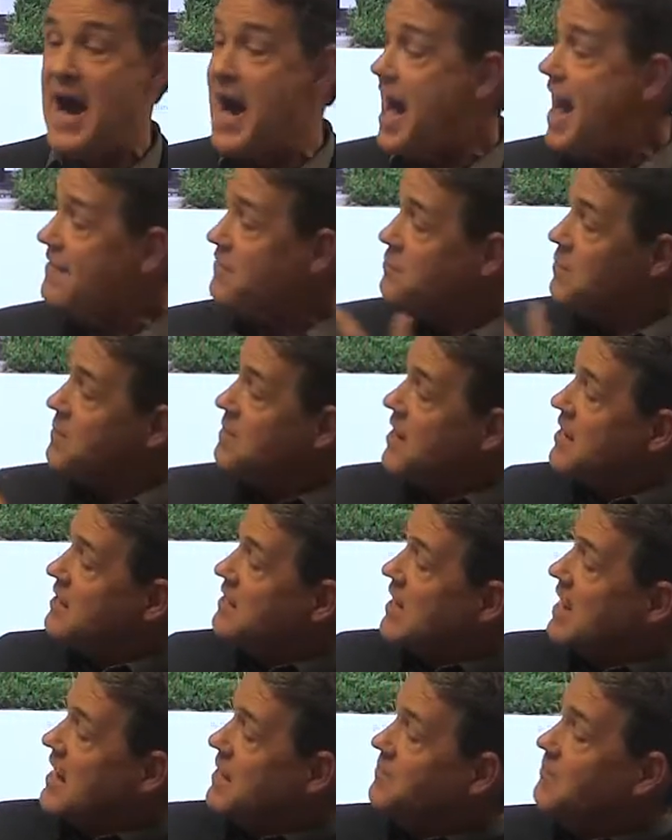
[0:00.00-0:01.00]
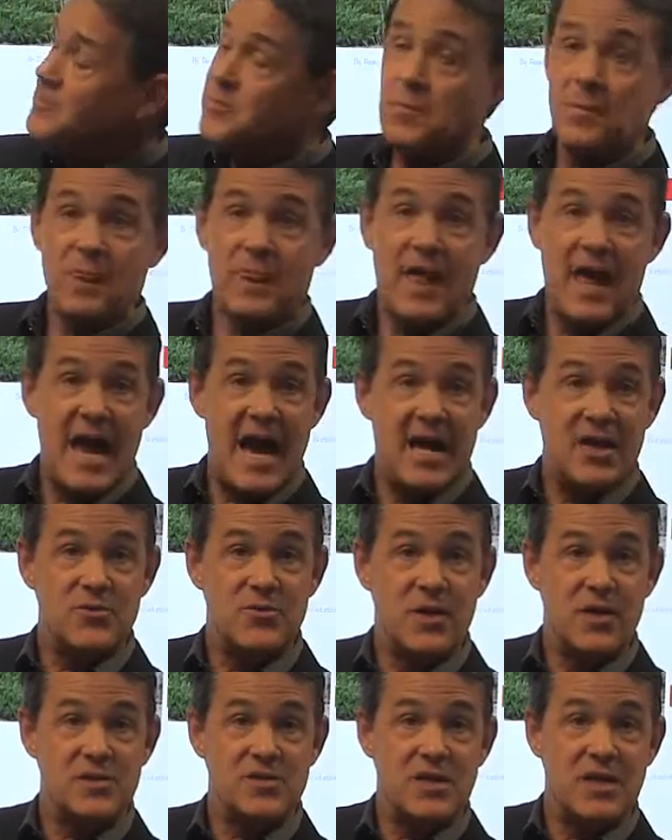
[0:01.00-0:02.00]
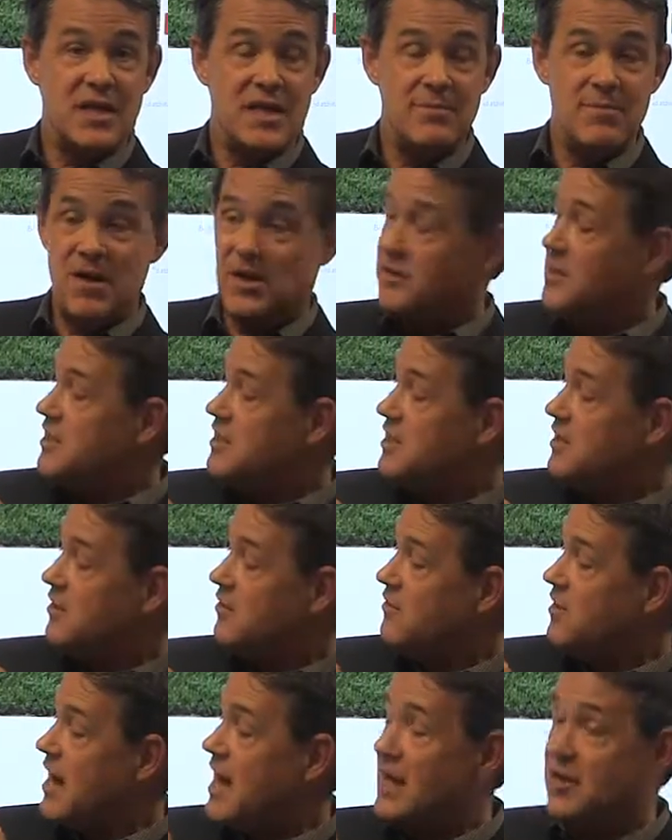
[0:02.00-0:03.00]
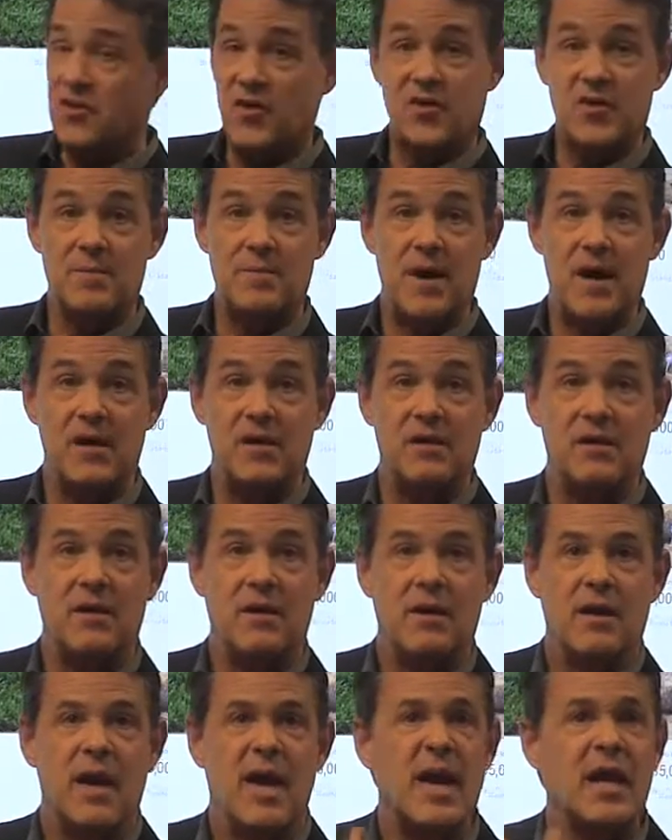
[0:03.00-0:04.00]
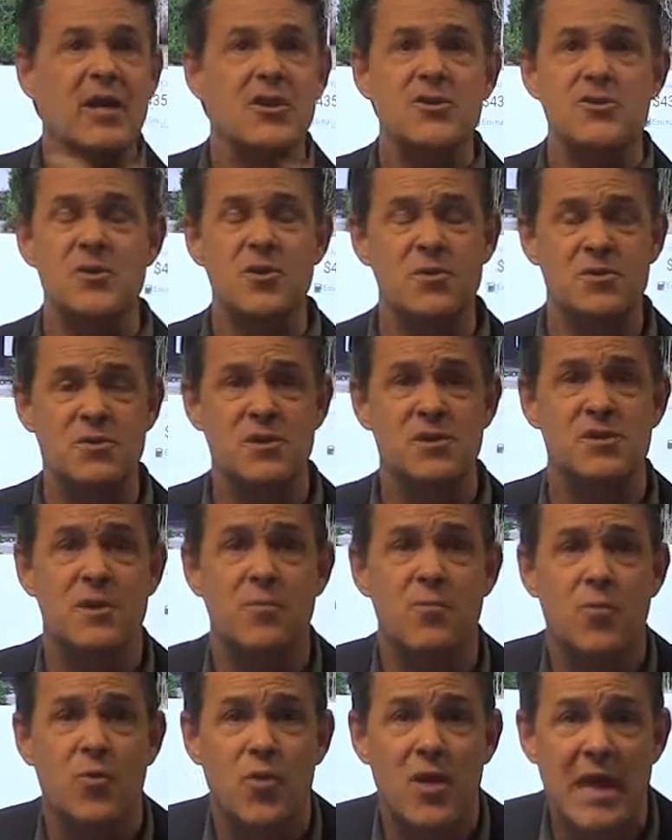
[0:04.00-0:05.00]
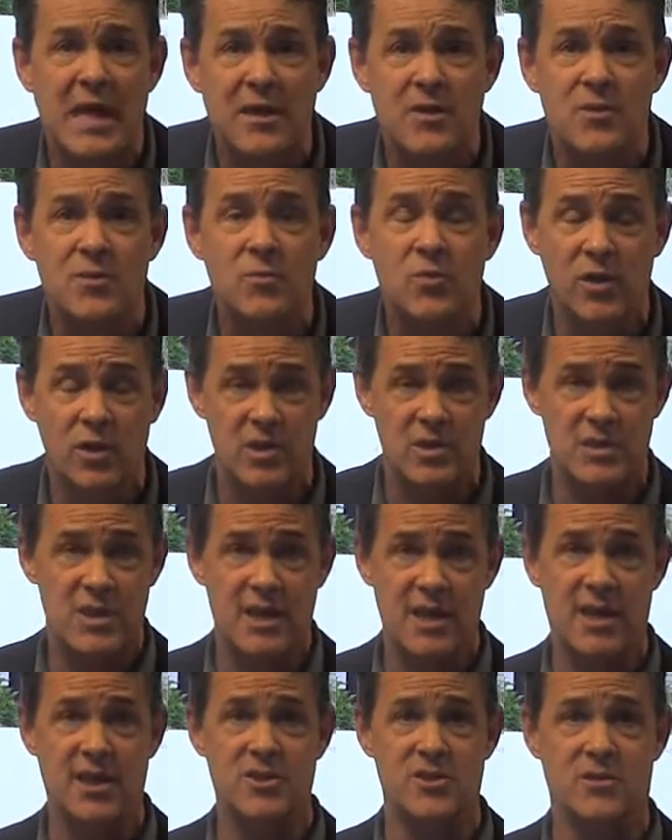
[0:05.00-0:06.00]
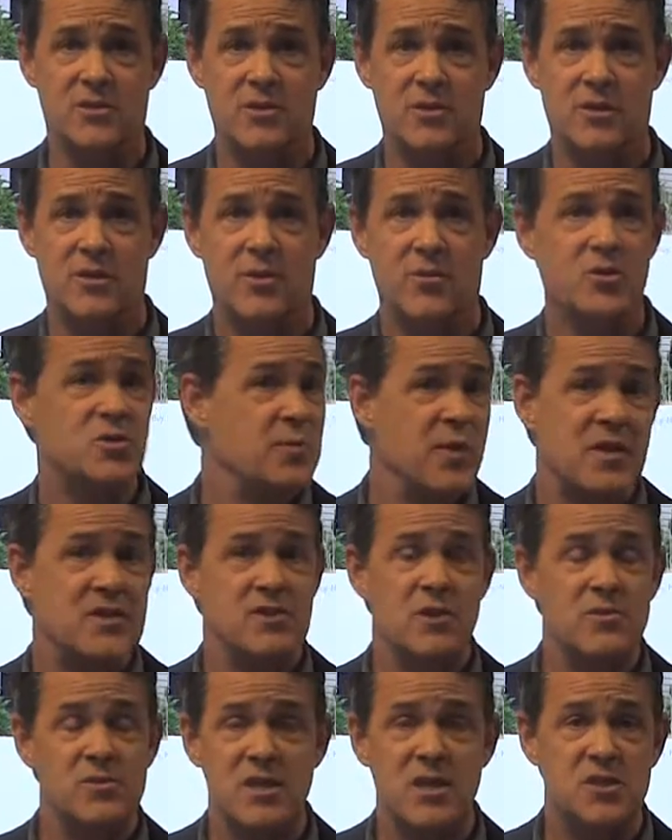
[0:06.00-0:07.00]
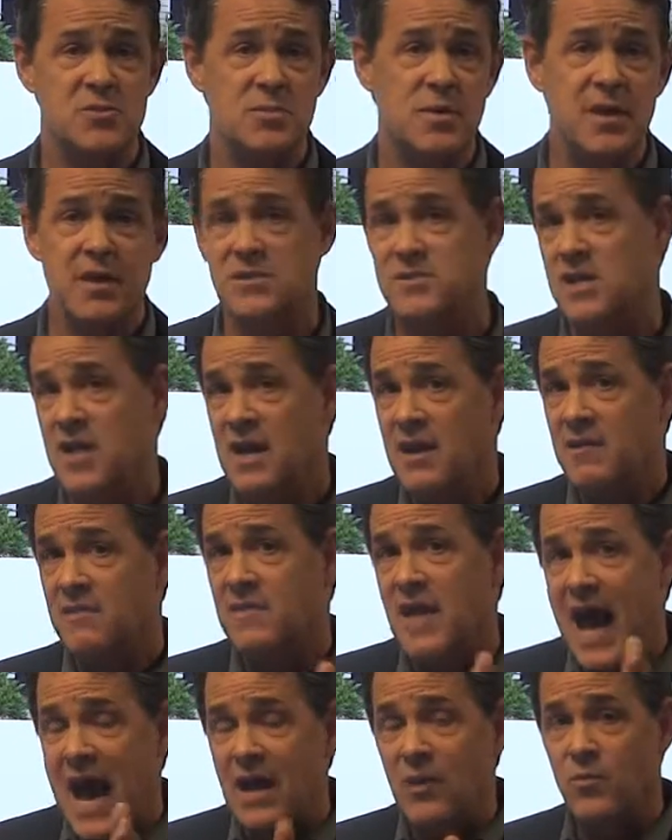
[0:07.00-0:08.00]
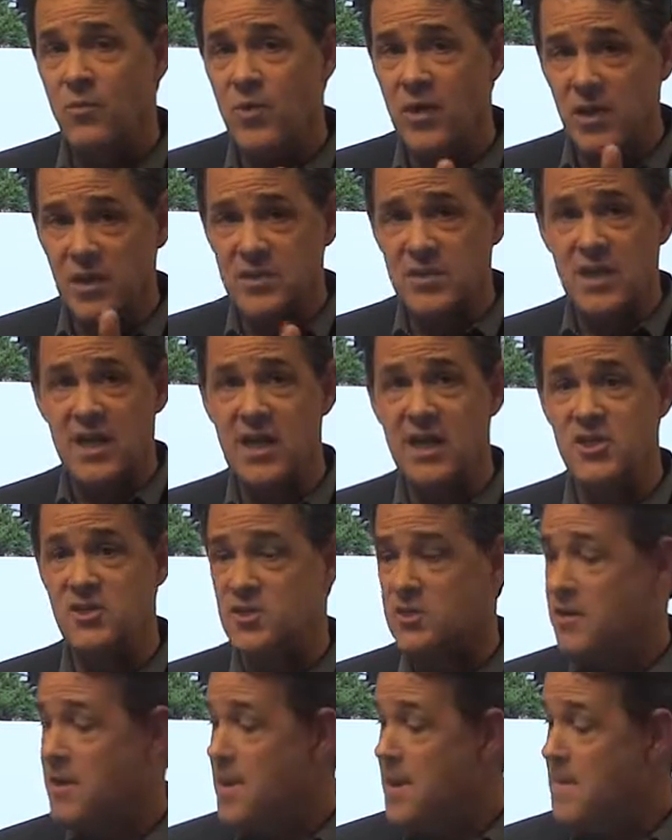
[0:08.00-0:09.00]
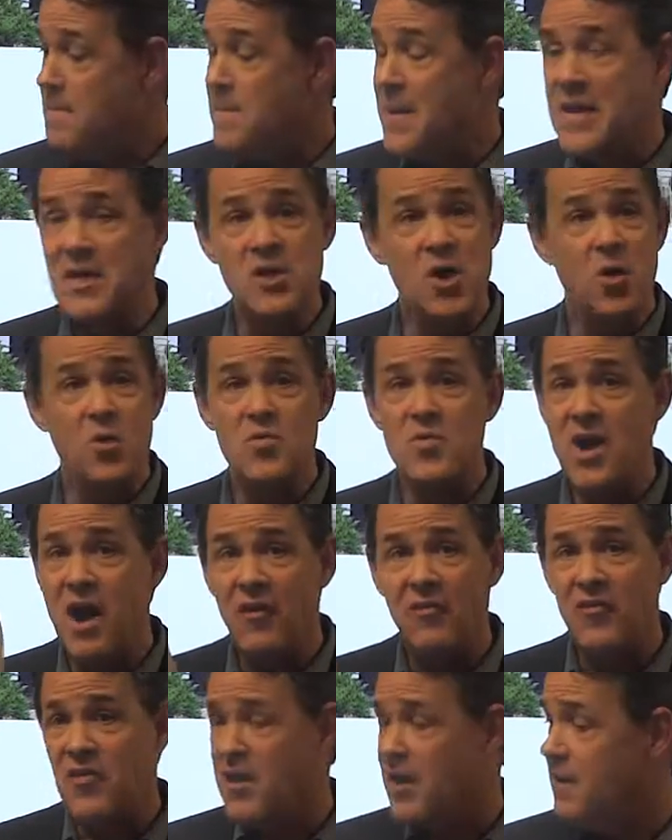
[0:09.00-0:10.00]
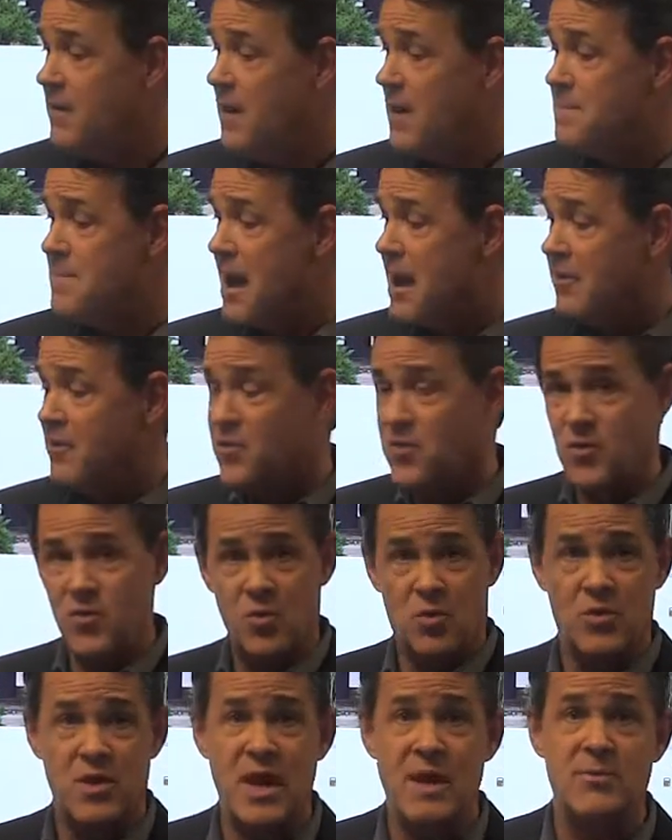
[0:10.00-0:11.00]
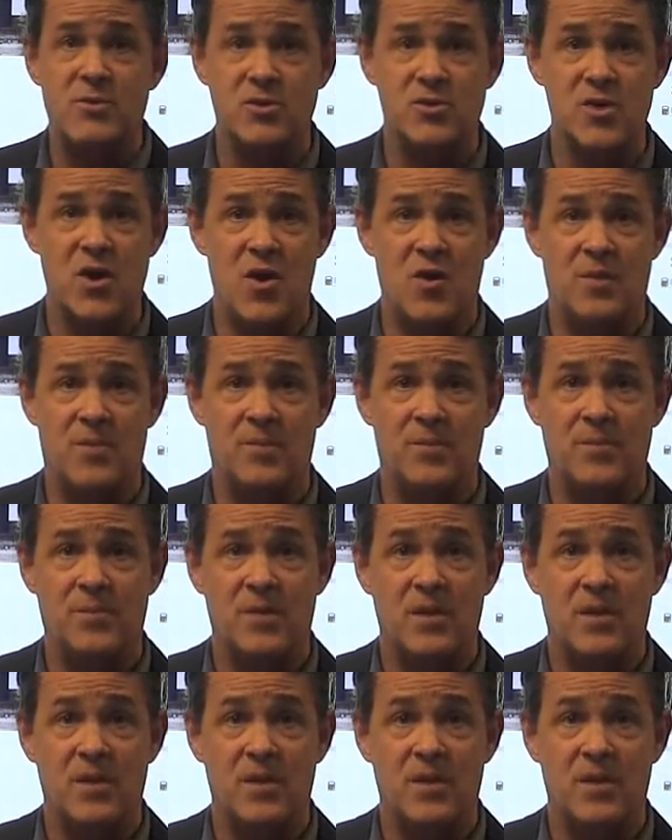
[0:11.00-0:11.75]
I have to put my name, address, and email in here. I click the button, and it just goes to some random real estate agent, which makes no sense because that real estate agent may know nothing about your neighbor's home.